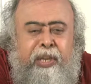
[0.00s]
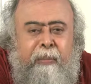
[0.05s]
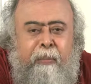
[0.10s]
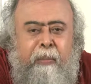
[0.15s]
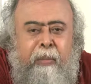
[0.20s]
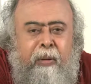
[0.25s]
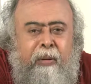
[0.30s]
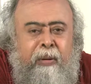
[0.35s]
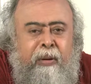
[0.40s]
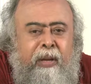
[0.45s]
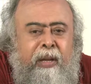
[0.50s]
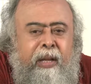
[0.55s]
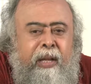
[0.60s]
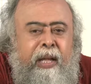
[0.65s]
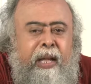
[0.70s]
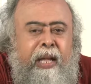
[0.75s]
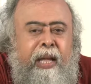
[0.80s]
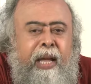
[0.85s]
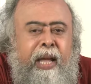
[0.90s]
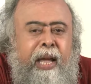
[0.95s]
symbol.
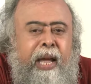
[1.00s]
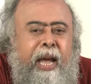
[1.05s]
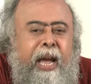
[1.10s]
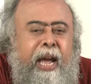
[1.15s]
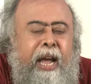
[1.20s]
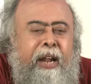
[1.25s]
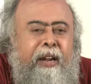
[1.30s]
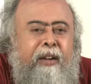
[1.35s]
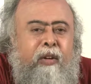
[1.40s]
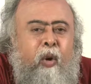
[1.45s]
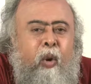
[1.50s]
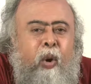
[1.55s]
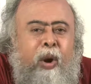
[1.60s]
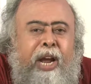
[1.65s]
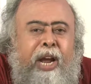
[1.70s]
And all